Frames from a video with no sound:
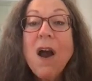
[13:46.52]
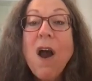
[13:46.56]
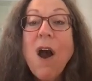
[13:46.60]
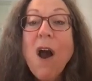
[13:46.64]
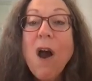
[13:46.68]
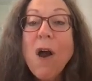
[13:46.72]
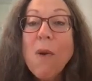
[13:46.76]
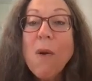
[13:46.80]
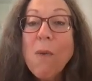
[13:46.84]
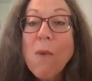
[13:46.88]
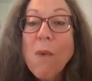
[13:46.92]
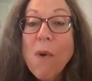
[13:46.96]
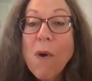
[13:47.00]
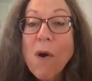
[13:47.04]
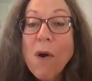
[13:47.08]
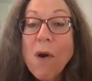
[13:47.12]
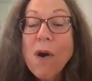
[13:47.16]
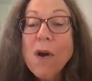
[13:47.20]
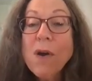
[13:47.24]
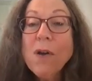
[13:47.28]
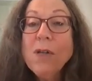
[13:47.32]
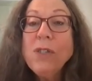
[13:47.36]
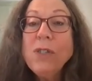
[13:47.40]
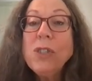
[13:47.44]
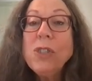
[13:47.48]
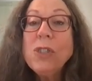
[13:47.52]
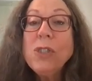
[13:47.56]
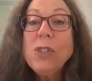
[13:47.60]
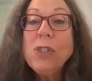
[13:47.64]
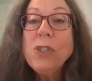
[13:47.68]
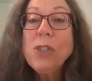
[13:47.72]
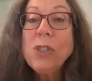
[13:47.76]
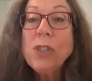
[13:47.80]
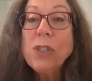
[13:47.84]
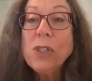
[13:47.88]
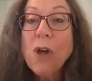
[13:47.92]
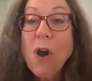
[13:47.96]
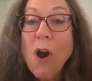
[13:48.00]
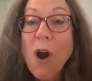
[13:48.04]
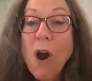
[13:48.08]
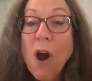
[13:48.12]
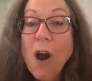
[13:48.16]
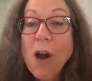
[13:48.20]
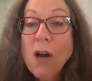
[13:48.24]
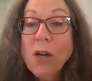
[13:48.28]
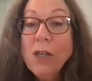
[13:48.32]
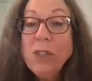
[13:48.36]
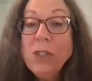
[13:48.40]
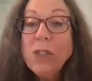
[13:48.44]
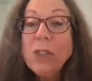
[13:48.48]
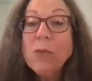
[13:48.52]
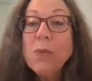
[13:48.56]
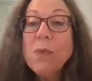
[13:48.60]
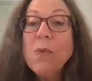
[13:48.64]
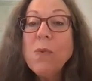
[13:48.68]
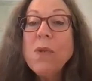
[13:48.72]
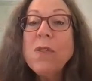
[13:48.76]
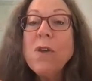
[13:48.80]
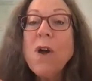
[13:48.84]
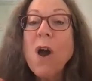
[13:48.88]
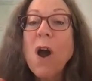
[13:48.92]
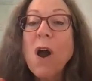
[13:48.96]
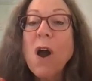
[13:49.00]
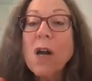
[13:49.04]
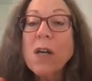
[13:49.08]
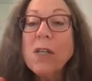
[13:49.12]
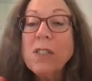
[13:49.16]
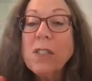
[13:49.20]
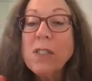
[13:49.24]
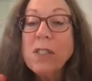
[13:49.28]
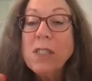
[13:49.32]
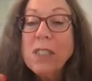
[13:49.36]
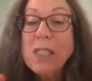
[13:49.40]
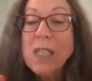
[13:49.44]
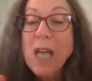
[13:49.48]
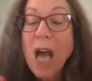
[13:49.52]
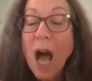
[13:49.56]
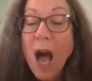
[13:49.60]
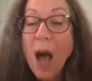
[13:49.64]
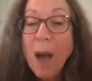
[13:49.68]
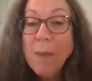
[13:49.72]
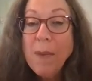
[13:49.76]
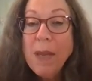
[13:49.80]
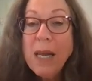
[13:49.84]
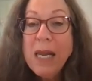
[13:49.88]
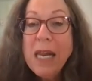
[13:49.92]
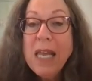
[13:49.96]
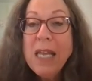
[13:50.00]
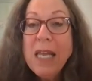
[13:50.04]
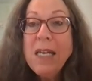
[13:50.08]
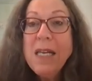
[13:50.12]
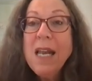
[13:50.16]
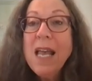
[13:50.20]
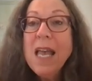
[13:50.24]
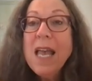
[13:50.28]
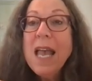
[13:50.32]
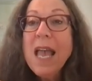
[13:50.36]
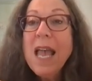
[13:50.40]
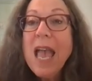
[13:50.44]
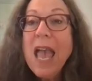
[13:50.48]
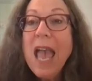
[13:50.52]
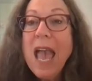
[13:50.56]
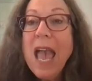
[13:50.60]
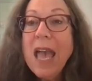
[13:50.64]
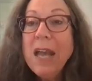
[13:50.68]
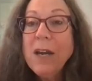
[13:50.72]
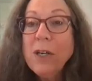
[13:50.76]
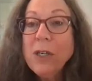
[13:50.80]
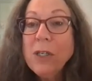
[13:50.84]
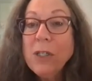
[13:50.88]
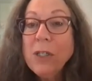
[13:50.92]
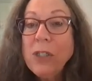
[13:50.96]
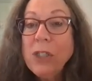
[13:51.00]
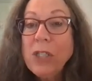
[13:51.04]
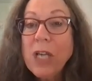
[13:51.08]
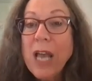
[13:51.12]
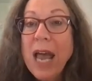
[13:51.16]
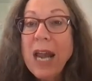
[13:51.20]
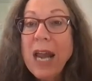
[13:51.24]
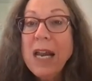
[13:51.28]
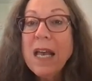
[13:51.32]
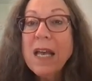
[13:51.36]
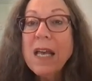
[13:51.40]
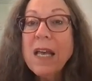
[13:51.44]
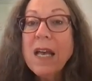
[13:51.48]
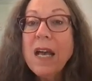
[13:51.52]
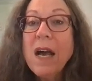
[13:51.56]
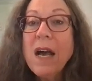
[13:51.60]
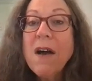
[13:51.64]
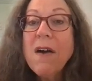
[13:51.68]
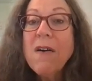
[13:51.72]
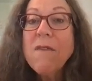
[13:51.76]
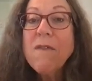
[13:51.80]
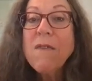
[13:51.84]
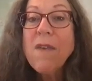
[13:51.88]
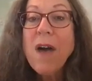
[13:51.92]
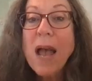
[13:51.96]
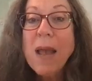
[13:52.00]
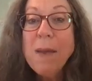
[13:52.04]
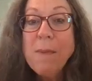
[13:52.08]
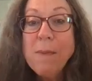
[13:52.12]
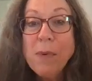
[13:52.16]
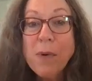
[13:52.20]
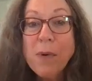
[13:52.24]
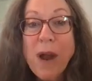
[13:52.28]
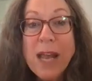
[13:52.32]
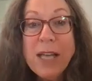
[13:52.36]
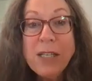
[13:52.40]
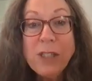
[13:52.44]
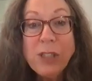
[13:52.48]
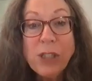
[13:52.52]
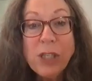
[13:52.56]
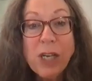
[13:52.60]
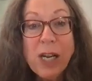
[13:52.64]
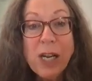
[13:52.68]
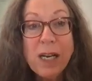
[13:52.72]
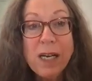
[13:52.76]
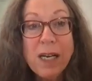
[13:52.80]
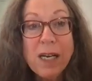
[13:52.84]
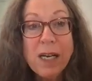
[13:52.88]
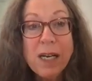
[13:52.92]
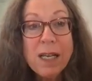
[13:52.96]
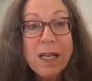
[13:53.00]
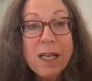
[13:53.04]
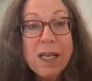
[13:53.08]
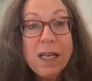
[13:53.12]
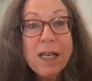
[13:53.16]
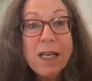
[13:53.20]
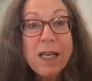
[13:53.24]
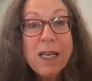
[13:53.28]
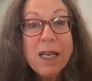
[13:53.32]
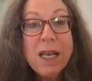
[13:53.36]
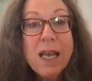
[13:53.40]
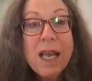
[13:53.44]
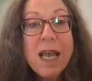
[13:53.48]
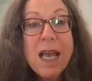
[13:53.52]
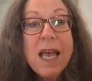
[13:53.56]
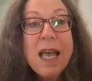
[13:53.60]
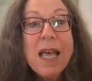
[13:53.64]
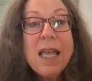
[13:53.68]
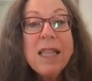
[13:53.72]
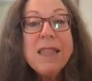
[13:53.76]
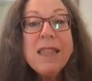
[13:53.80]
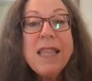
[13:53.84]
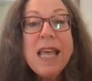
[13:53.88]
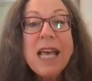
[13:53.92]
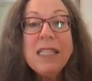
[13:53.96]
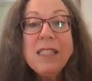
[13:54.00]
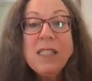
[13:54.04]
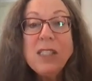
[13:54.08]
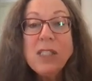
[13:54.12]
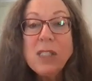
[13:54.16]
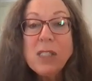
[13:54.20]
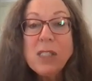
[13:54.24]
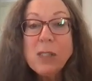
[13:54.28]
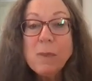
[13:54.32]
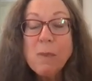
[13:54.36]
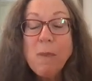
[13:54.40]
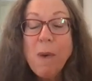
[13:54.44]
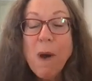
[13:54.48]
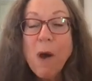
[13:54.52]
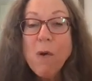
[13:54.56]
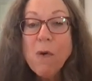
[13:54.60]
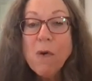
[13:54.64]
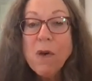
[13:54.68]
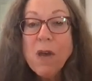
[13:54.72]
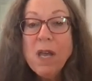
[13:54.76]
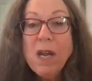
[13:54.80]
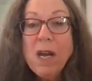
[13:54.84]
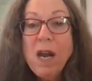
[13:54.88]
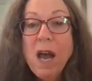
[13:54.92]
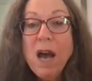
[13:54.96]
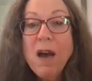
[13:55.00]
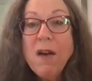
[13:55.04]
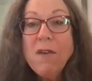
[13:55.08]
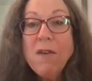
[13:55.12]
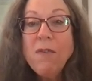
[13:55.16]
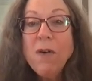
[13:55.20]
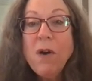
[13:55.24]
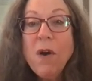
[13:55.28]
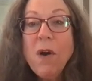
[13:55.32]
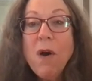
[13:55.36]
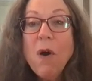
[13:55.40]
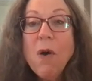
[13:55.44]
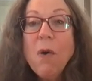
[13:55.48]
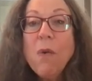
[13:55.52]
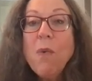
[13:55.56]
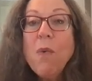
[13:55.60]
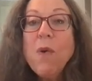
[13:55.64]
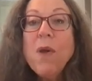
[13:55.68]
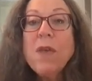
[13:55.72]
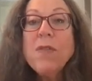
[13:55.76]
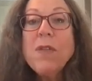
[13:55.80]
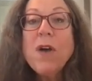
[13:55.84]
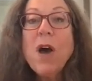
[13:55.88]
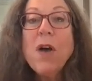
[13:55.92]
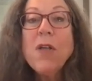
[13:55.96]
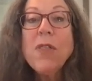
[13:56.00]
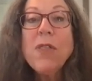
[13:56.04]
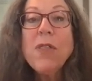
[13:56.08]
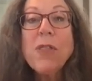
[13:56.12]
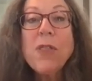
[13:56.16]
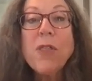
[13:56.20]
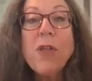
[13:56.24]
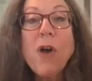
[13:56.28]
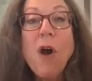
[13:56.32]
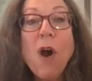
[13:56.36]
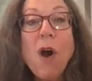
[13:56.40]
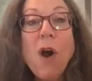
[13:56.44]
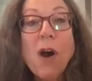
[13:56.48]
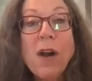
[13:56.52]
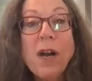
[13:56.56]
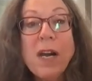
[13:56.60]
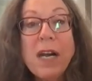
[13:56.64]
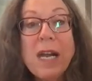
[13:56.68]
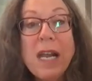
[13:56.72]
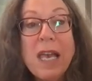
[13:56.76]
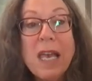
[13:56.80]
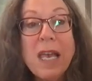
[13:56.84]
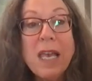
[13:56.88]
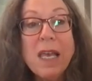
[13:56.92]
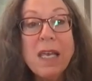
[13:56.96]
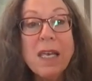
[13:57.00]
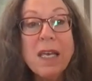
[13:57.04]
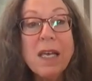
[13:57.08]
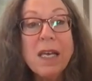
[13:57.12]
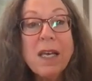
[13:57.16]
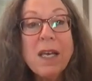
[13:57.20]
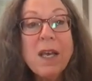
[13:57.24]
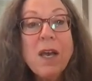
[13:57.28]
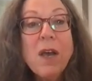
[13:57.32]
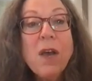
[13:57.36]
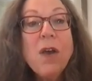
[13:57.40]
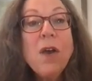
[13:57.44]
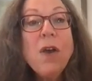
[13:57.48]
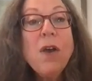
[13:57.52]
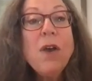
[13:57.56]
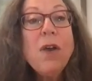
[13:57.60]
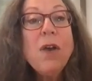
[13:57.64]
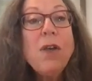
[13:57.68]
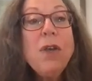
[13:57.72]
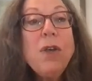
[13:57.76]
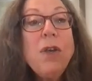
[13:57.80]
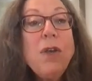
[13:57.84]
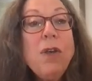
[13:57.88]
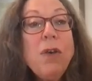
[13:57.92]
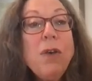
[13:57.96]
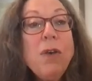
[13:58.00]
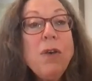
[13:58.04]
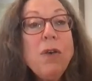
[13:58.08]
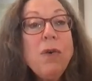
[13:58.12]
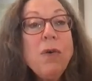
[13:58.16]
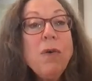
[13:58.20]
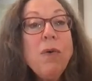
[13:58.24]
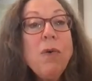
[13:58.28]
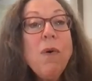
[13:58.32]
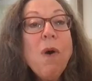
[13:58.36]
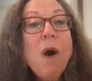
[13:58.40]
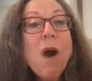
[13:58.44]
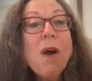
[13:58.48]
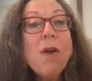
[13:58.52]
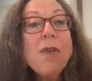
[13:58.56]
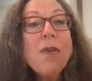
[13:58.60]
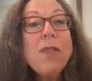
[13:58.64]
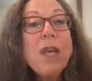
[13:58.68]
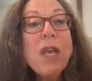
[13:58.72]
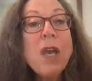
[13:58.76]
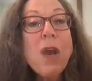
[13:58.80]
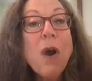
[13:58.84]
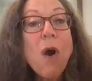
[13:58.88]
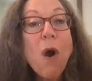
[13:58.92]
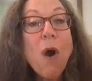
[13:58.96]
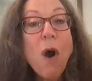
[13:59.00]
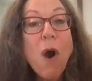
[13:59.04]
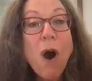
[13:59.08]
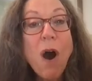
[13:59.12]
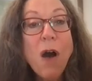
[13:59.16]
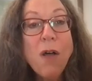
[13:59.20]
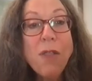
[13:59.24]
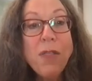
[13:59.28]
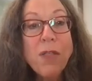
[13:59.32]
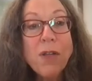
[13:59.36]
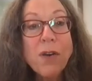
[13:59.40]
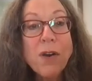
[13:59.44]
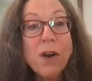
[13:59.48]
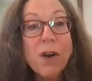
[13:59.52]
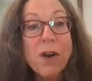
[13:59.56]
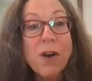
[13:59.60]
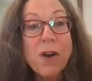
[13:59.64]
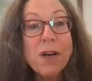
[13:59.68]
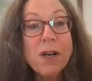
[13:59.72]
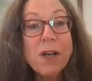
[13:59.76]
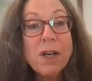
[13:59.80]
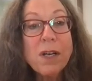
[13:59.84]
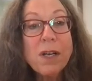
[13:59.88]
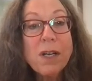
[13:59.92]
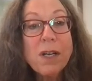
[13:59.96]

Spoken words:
our words charged with our dominant energetic vibration, then spoken of with authority. You are the author,